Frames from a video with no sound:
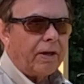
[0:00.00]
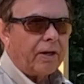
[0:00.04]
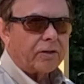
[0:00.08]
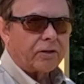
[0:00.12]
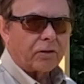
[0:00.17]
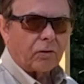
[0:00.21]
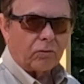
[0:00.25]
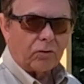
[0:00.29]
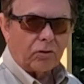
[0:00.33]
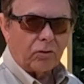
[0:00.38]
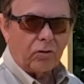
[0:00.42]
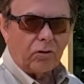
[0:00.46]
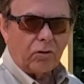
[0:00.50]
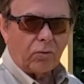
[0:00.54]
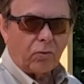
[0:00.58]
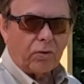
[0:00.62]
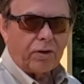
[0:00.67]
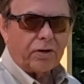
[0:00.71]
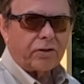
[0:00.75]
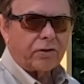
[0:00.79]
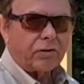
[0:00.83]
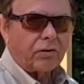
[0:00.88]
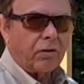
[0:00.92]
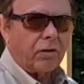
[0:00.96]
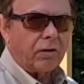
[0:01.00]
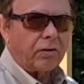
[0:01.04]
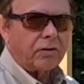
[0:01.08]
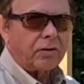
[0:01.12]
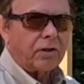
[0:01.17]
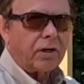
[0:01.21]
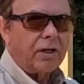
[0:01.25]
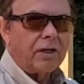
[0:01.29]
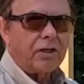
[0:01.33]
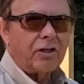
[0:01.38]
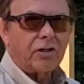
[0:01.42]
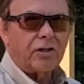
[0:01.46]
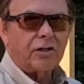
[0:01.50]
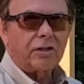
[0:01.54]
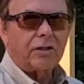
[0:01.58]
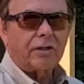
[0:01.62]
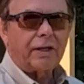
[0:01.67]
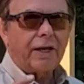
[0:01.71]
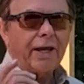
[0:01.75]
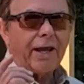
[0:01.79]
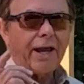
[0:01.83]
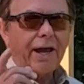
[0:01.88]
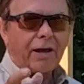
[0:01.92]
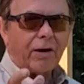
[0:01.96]
So do your research,
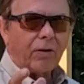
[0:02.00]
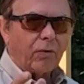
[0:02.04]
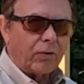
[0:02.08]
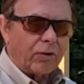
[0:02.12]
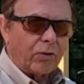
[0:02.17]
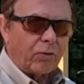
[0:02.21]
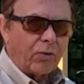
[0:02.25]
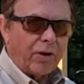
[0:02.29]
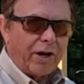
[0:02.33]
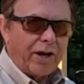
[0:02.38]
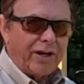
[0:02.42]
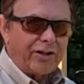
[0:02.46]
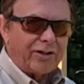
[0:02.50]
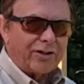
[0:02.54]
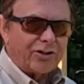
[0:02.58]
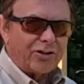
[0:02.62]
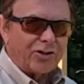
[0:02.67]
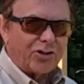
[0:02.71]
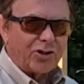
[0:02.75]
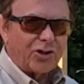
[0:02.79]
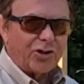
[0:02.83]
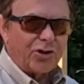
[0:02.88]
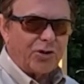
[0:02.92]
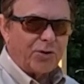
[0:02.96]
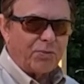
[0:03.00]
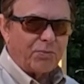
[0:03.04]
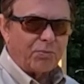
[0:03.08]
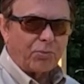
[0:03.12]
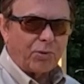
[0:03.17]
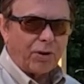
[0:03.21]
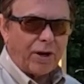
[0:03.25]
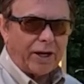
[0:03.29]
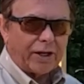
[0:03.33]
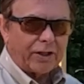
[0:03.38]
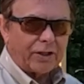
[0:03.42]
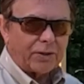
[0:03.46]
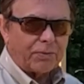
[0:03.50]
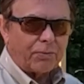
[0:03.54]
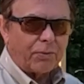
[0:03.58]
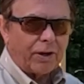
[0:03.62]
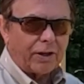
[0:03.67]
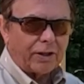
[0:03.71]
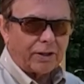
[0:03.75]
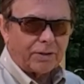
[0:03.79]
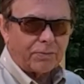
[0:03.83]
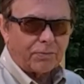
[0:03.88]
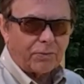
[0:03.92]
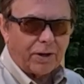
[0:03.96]
stay out on the range and shoot and practice,
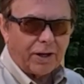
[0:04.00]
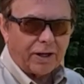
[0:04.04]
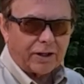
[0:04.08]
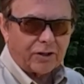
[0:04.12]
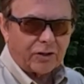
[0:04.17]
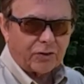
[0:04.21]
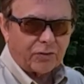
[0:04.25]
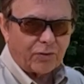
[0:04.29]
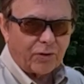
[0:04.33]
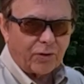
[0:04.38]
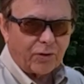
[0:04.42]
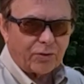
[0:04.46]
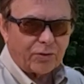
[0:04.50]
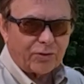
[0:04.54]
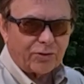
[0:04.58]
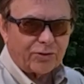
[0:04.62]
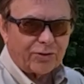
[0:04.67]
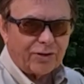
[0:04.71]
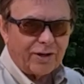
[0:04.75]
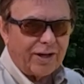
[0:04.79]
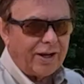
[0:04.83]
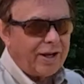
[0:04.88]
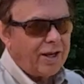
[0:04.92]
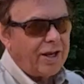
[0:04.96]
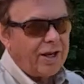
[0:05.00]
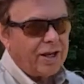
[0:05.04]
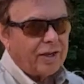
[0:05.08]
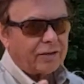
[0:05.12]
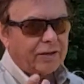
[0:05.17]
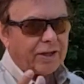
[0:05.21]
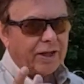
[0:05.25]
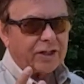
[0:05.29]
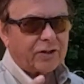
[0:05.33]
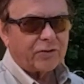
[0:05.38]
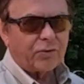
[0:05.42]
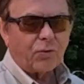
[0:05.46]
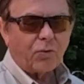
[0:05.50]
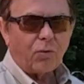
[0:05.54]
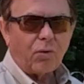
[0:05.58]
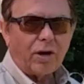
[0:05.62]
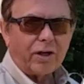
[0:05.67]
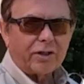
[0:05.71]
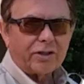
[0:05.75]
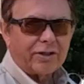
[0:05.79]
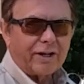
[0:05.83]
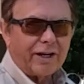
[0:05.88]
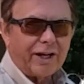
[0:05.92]
folks. Thanks for watching.